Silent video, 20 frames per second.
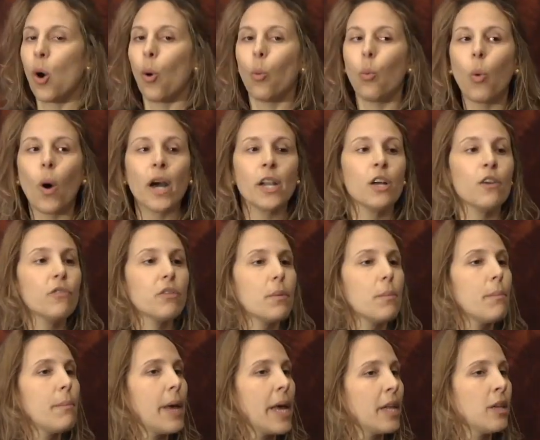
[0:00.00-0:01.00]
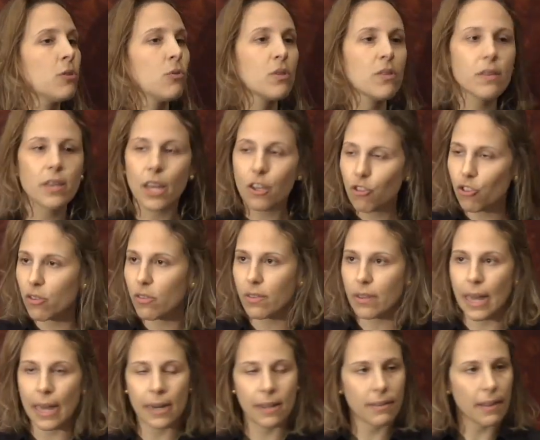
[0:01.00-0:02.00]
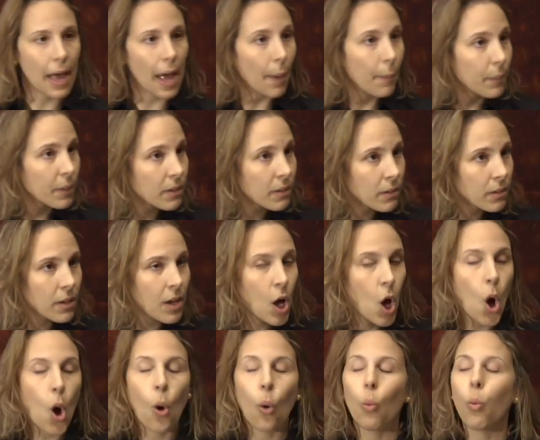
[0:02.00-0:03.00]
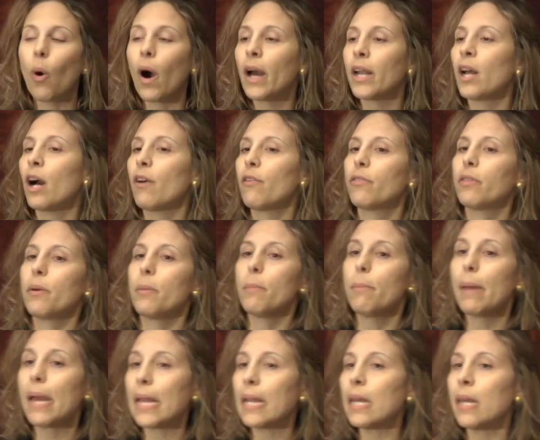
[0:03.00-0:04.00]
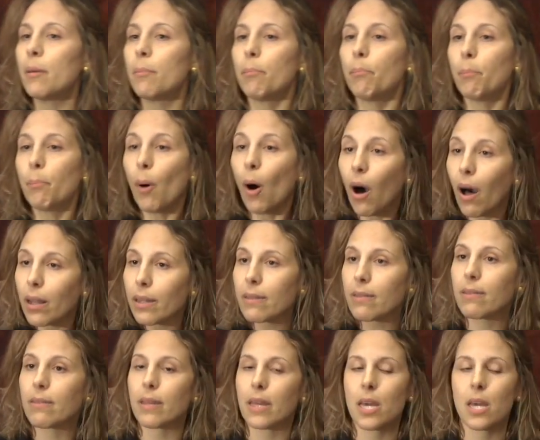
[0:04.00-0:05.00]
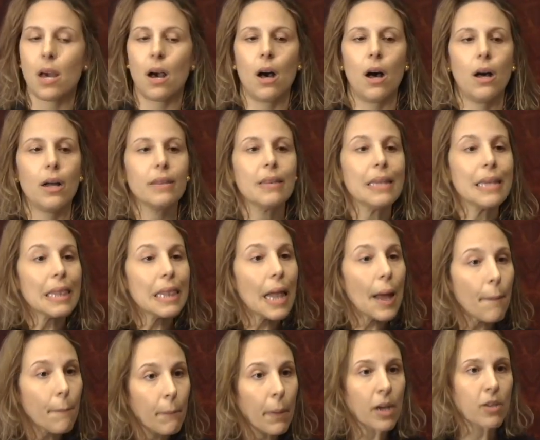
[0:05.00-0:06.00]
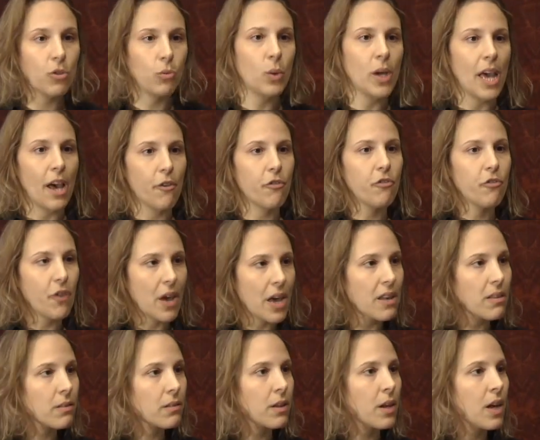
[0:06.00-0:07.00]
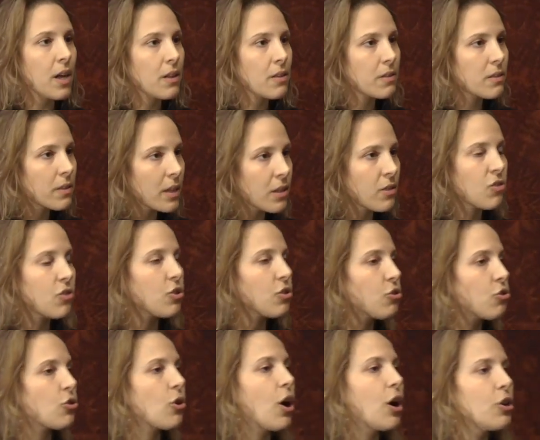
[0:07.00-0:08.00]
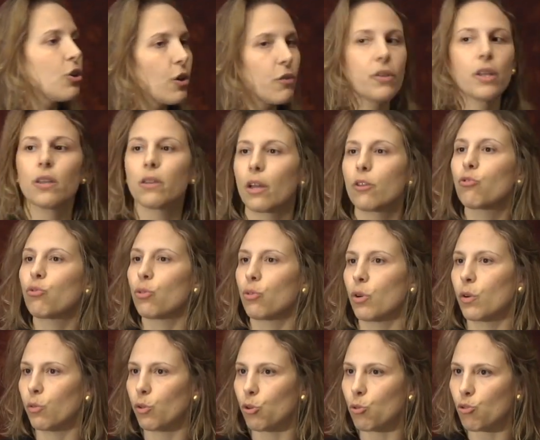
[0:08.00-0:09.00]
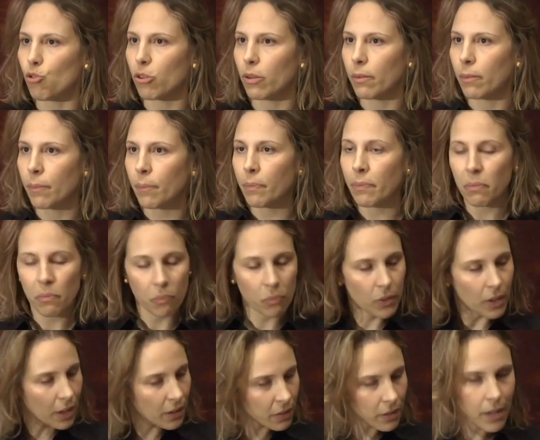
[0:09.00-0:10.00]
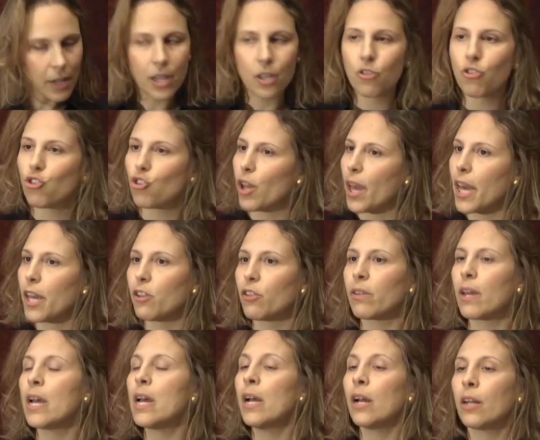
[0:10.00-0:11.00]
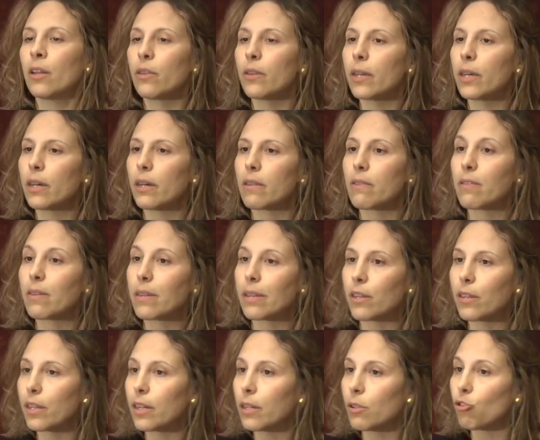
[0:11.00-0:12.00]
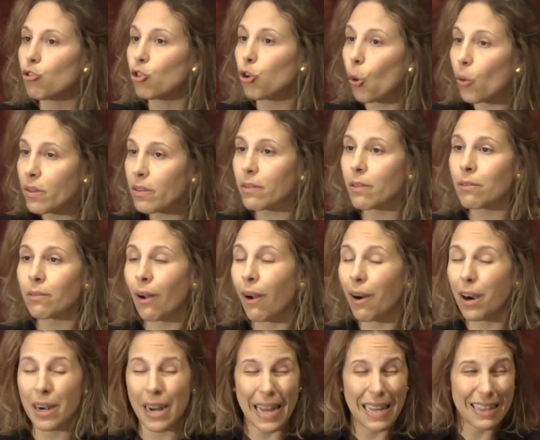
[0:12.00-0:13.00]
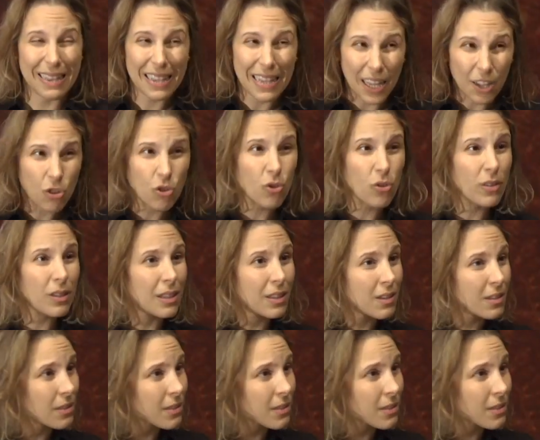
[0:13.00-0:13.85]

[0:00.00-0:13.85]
one of the many recessions that has happened, one of the many policy dilemmas we have faced since the start of the Industrial Revolution. Nothing has changed. The choices are essentially the